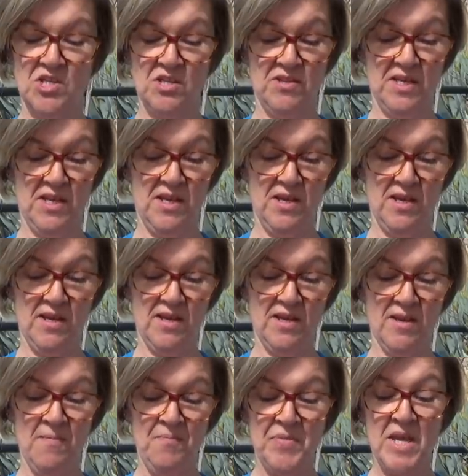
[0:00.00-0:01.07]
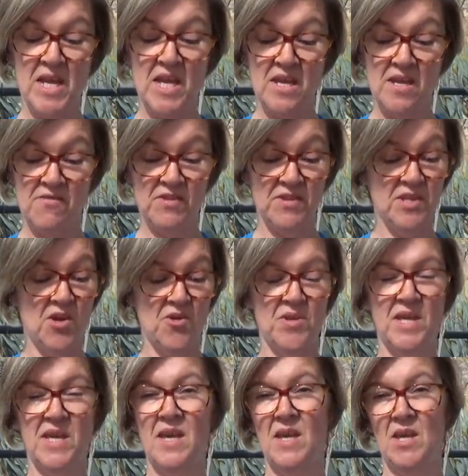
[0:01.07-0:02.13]
to the king, even though
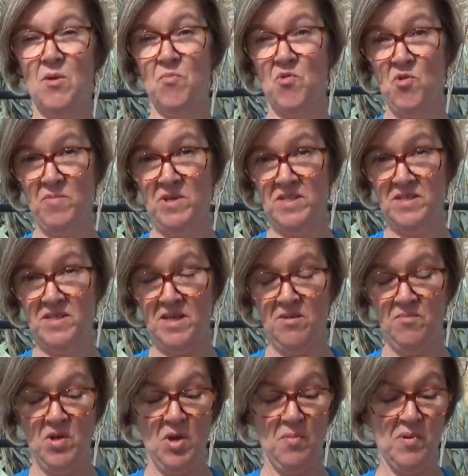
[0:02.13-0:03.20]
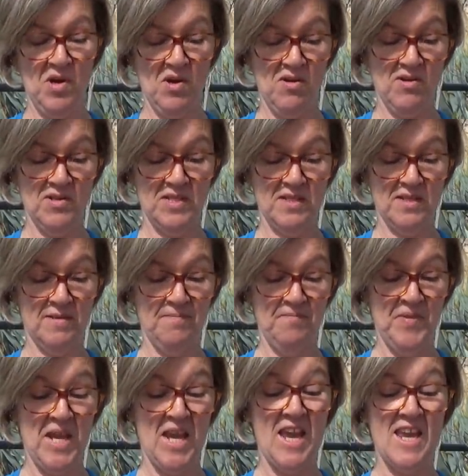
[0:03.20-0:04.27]
the king promised him a pardon
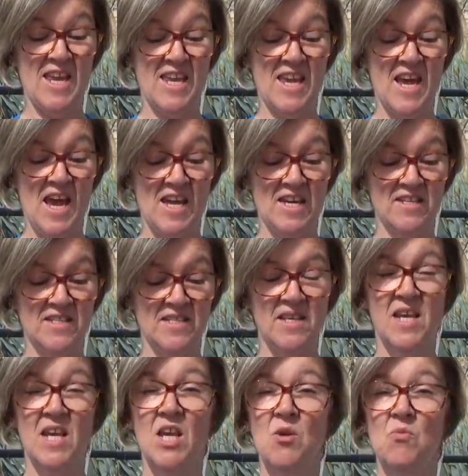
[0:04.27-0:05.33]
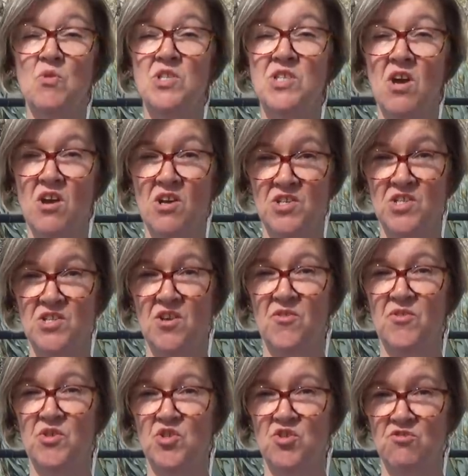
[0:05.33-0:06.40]
in case he would utter
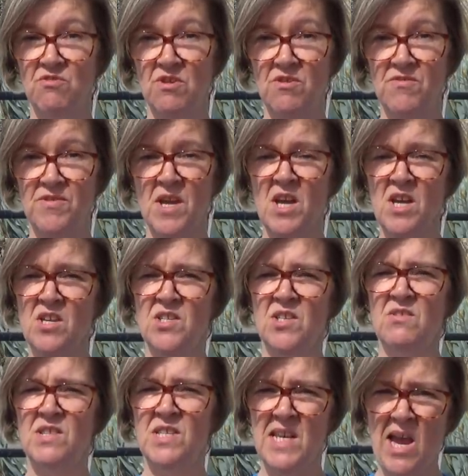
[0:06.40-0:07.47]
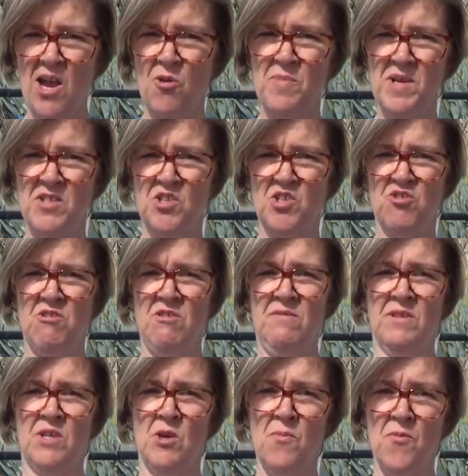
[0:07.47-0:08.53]
the truth. So tell me the
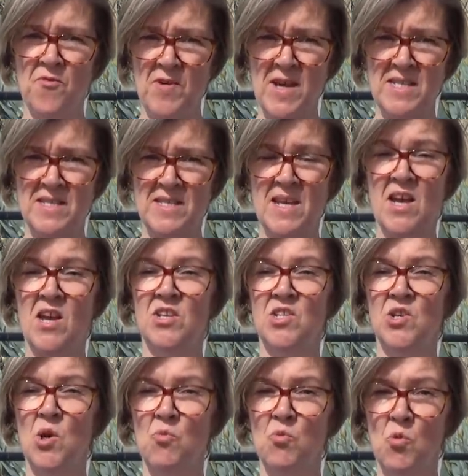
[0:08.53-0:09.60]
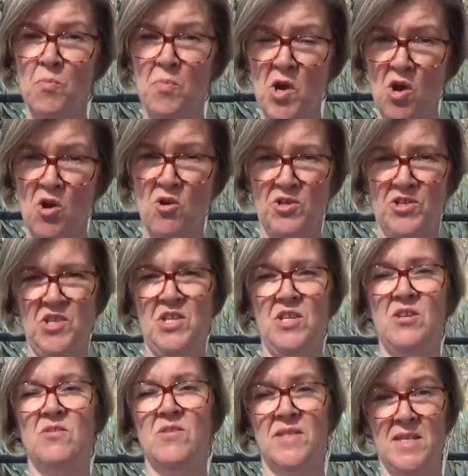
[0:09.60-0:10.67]
truth, confess it, and I will pardon
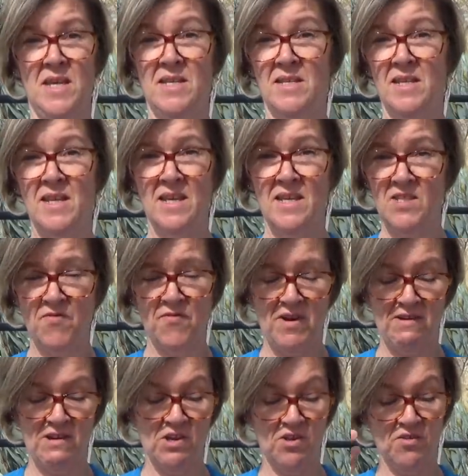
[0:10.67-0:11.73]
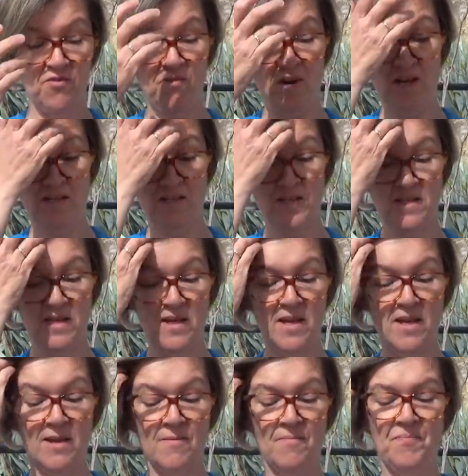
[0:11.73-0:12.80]
you, said his very good friend, the
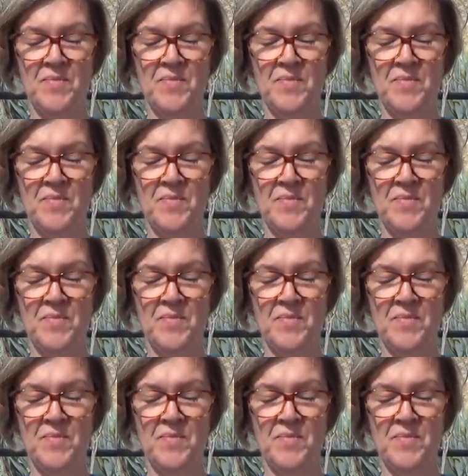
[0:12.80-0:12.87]
king.